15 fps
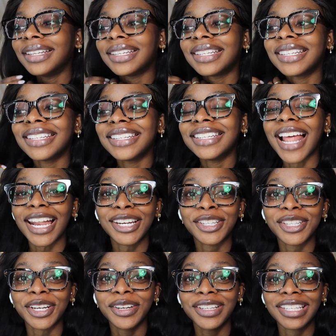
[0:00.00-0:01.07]
this is not a
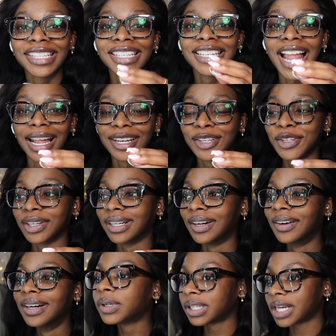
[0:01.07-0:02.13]
joke. This is not a
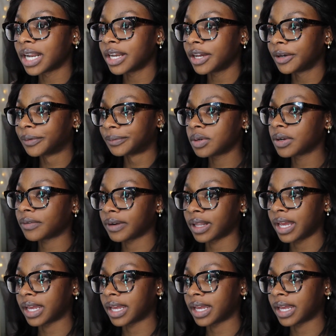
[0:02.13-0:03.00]
drill. What did I do? Two different